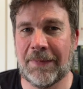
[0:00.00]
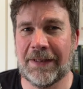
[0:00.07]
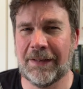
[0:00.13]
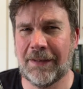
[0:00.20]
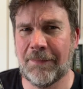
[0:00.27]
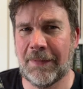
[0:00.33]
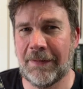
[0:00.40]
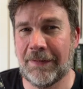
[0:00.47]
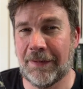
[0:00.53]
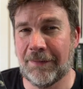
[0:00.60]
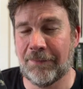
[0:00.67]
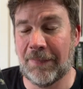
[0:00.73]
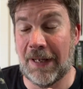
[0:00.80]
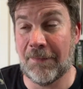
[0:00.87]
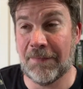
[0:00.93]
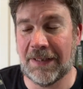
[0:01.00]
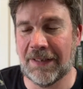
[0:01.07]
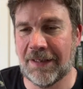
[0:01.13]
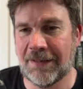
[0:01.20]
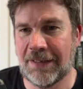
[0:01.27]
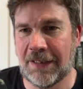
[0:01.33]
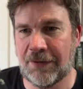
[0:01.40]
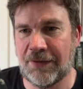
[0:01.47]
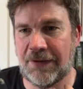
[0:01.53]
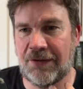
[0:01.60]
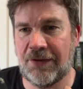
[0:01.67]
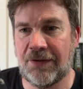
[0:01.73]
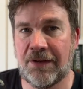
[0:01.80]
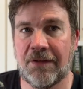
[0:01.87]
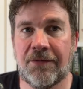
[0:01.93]
Midnight, uh, about Midnight Tales is
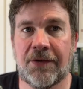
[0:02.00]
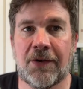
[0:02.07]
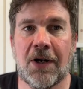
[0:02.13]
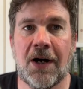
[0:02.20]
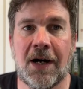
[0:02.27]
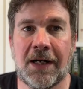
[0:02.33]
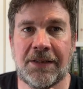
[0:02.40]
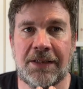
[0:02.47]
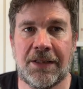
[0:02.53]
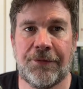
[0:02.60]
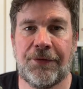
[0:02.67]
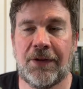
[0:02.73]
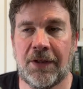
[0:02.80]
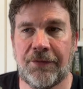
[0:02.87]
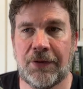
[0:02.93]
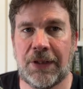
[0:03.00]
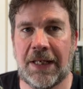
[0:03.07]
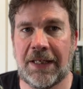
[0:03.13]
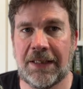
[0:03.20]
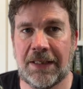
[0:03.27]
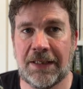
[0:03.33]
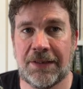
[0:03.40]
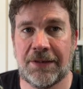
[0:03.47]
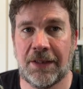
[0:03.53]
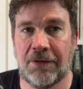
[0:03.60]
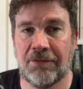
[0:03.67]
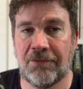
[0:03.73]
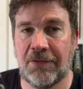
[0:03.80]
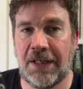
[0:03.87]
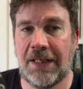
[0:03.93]
just the variety of stuff you get in here. So
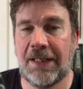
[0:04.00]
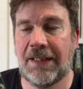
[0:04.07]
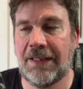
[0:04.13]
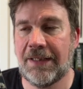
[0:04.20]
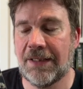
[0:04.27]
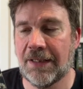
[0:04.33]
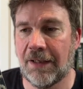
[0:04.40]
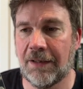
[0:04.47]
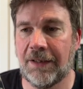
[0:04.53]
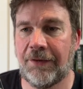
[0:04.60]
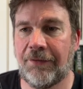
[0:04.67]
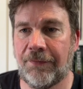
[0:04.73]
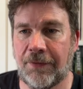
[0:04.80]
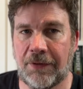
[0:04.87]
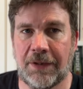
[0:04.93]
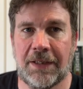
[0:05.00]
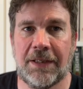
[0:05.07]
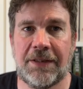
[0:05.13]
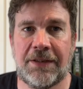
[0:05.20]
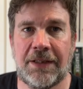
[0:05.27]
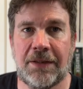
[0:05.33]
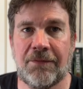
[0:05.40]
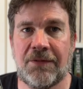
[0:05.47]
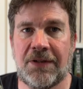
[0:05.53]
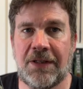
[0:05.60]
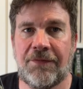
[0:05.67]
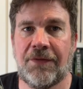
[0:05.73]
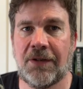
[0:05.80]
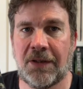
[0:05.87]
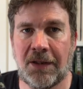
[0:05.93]
really nice variety of
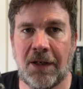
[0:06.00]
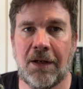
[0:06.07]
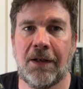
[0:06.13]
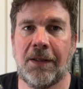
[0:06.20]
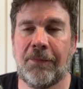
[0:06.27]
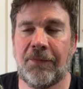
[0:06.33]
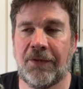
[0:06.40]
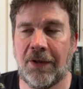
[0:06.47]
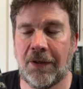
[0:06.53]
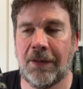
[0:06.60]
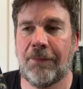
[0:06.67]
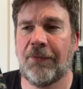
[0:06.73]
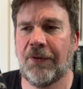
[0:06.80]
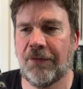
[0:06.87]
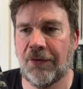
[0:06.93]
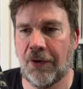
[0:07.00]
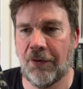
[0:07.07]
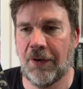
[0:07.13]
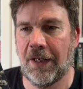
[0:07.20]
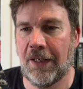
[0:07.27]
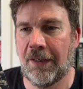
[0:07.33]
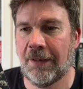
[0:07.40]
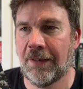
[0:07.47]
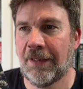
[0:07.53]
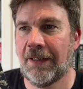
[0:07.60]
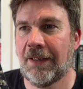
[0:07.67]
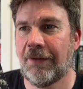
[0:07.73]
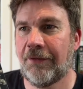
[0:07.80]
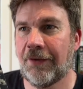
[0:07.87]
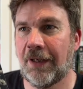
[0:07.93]
different types of horror.
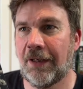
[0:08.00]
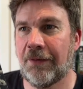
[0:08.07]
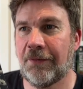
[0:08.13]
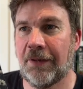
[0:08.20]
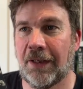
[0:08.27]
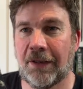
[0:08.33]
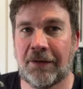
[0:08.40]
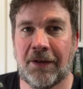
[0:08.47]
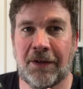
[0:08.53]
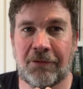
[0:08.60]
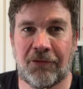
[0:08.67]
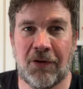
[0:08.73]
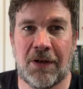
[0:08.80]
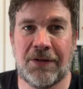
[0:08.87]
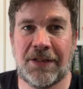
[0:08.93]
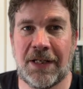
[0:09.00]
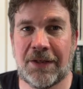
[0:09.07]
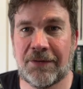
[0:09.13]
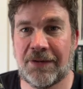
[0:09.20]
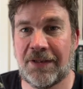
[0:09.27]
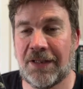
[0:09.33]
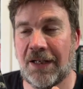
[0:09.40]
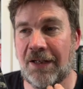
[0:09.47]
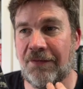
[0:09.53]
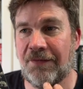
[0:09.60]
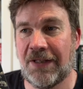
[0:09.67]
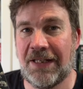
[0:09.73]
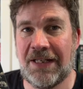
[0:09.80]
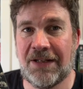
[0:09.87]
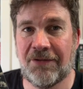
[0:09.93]
So, you know, kind of gross out stuff,
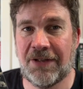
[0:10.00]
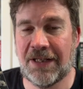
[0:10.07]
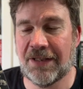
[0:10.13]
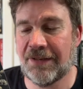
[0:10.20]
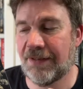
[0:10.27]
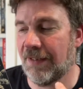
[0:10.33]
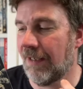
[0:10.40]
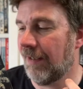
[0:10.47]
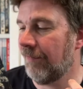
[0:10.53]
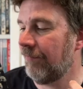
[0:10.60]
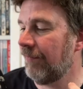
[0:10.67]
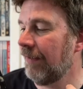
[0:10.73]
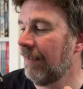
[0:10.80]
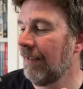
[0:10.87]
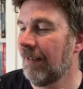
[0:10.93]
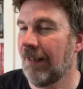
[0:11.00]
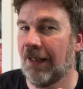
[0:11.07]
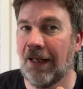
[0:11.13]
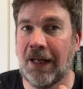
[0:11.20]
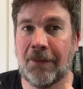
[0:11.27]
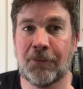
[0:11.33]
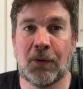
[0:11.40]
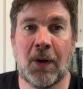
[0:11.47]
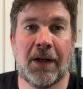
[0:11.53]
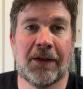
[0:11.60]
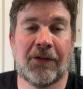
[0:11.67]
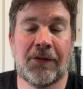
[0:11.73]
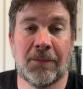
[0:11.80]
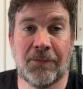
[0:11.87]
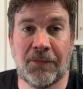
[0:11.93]
eerier stuff, um, quite
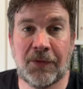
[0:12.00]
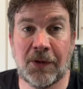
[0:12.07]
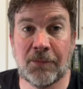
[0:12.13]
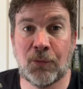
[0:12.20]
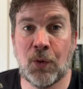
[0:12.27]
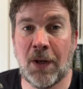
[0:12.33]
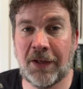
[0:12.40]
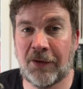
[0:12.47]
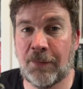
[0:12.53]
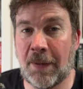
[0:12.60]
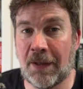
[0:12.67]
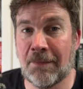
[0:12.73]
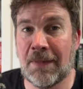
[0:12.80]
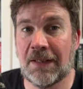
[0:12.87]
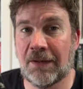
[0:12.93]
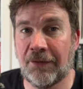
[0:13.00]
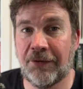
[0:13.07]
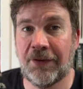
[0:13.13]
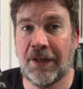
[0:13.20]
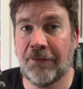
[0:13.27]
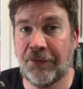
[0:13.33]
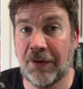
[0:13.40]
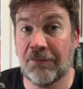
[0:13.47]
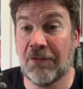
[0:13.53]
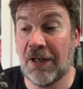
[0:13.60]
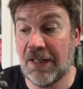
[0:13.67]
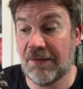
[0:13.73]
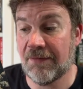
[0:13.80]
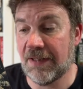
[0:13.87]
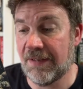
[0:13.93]
some some quite experimental stuff. So
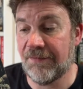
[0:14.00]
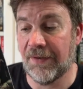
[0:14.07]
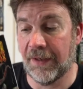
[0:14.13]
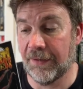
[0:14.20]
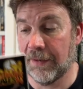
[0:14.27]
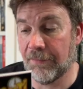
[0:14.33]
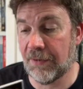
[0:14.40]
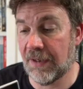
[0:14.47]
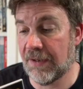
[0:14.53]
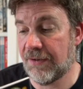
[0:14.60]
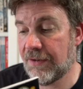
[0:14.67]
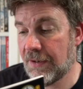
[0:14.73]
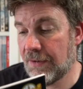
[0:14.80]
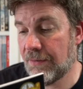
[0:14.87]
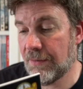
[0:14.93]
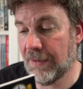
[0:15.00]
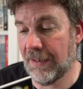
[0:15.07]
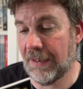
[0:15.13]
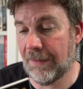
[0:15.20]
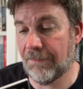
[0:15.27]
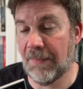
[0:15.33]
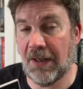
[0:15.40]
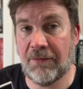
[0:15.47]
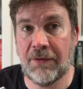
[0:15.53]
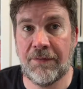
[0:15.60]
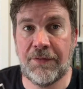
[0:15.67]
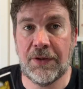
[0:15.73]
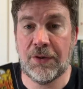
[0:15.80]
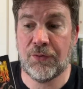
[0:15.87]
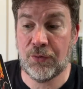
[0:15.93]
really really fun. I'm going to do um, a
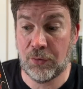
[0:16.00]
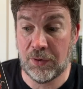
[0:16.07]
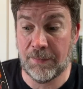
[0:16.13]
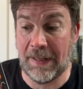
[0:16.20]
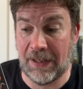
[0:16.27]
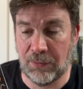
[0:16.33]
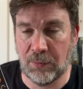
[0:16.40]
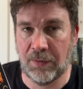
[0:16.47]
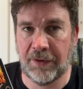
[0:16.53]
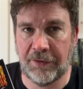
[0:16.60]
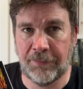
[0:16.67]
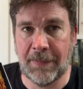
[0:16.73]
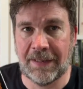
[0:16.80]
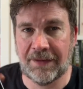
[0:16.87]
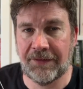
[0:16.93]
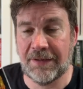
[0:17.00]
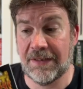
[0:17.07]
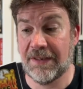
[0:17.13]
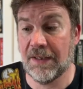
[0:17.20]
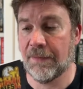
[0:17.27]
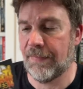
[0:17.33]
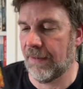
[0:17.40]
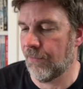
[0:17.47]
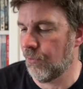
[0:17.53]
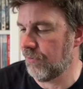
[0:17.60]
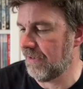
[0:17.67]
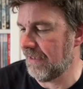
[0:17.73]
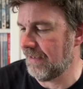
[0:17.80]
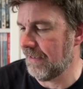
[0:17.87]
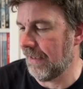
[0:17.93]
review talking about all of these magazines in a bit more
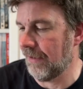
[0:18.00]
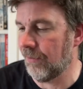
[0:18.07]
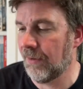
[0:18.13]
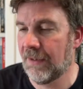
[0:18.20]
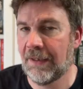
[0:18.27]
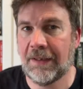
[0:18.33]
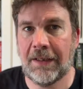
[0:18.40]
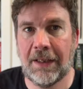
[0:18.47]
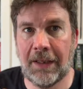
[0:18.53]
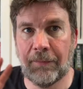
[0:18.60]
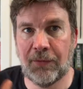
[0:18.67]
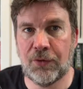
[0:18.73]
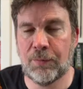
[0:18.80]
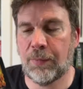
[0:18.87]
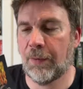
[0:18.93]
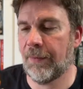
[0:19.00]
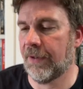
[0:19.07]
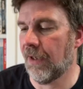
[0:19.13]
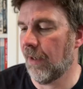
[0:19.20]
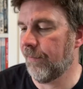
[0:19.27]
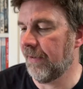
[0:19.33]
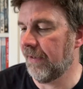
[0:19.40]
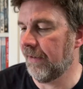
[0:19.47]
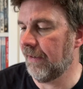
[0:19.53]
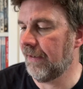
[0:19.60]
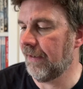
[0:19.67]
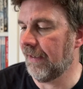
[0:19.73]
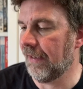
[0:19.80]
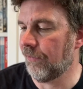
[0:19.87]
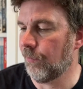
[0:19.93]
detail, uh, which will probably go up in the in
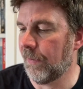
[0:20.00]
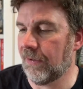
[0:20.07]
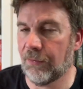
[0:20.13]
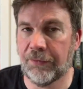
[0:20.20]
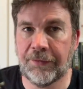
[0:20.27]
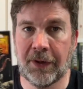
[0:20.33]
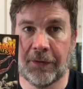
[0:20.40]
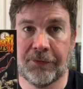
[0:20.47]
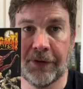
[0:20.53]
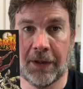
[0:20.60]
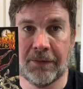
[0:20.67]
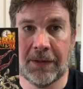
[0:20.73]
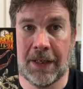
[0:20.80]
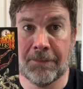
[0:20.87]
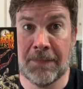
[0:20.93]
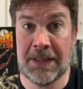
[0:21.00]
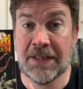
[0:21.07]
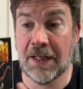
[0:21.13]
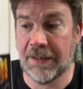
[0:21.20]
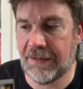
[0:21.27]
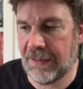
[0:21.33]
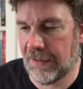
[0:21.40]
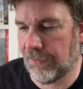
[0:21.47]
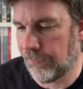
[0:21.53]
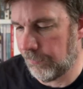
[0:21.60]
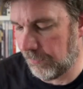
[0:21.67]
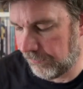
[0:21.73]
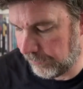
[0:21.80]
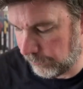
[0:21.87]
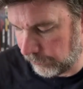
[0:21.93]
the next week or so. So yeah, Midnight Tales
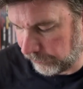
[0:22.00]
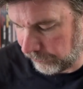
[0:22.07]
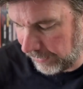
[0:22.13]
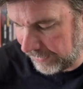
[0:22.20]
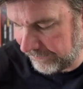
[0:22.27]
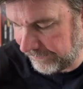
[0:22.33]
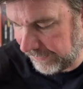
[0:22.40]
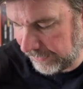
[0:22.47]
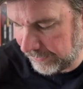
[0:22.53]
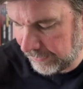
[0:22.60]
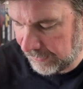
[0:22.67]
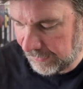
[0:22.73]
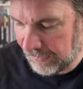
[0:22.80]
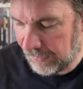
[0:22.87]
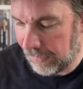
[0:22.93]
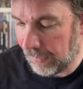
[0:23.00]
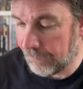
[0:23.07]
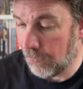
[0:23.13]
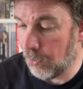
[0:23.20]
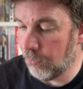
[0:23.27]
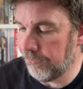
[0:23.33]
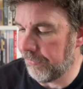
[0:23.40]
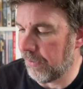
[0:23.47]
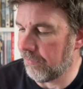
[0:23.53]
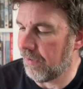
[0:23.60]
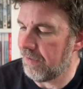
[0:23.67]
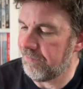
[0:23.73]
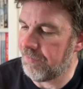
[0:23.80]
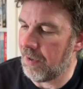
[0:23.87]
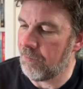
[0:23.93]
was was great fun. Um, also
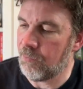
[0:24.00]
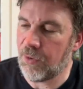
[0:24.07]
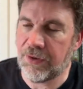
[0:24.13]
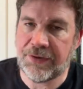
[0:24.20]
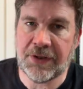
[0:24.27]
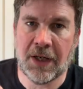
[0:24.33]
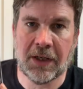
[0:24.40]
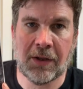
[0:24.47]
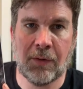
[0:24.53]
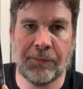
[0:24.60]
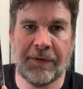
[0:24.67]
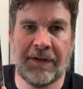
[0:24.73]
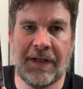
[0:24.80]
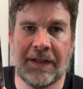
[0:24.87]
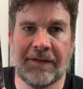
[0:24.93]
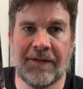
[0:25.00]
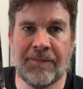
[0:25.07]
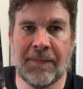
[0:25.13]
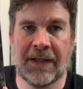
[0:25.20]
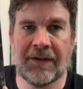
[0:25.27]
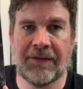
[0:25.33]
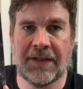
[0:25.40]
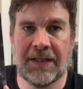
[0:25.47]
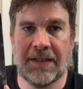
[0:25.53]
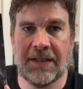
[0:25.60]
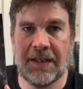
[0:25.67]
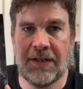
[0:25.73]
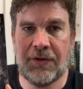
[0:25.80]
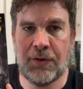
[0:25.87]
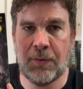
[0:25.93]
great fun was Occult Detective
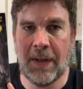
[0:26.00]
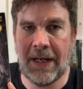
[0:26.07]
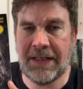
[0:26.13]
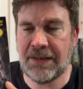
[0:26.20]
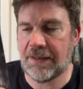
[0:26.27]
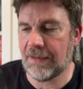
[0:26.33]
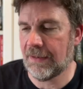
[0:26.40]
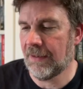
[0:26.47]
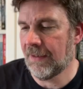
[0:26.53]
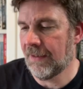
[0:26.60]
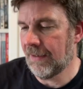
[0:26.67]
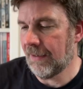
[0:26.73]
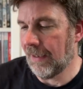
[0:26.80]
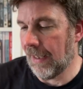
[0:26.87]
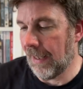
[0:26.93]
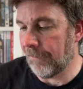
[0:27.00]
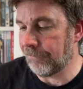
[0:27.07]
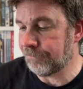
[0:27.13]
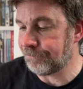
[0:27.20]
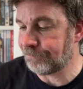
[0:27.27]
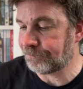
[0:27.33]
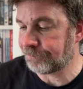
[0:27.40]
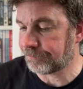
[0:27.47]
magazine issue eight. Um,